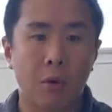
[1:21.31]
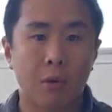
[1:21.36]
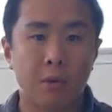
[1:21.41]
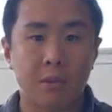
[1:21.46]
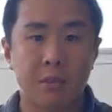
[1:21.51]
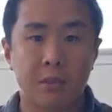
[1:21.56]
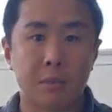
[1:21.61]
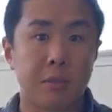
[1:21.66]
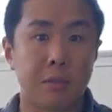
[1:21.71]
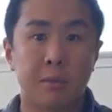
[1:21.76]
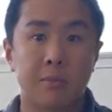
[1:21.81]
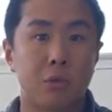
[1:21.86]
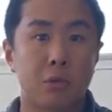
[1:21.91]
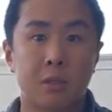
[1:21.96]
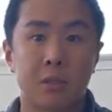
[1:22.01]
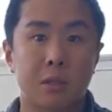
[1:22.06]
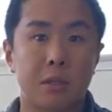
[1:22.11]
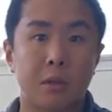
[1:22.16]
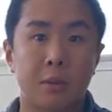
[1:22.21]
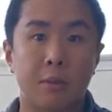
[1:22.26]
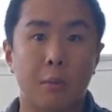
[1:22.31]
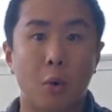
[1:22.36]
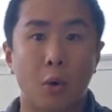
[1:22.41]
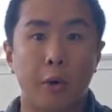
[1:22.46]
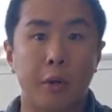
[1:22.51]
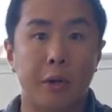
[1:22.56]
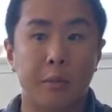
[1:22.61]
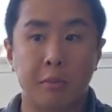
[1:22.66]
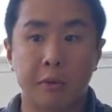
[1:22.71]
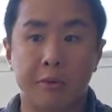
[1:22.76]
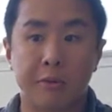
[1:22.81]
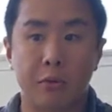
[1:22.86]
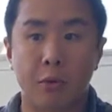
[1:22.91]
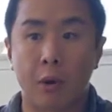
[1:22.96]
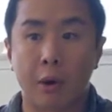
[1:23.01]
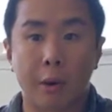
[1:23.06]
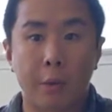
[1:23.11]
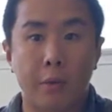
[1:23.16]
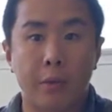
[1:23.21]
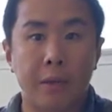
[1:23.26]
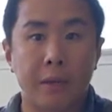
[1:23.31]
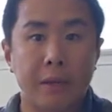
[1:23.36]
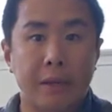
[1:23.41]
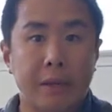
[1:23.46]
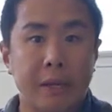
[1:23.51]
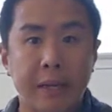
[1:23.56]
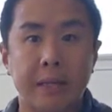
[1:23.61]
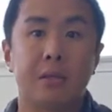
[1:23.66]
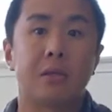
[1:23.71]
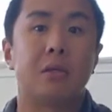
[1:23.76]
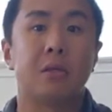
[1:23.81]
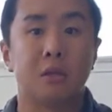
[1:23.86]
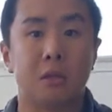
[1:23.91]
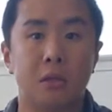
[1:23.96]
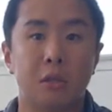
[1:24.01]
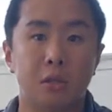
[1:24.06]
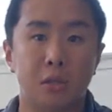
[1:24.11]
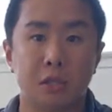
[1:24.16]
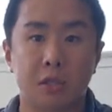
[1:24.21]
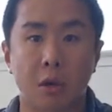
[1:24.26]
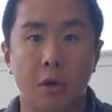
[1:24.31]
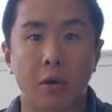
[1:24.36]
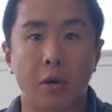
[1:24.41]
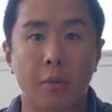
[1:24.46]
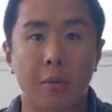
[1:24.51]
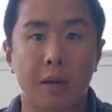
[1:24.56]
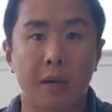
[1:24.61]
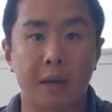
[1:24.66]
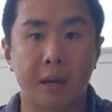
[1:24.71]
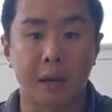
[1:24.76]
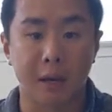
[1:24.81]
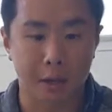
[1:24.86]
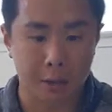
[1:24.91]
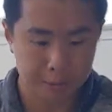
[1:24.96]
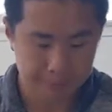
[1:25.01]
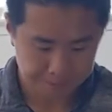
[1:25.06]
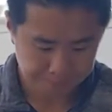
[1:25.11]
sometimes just in the morning before I really get to starting my day.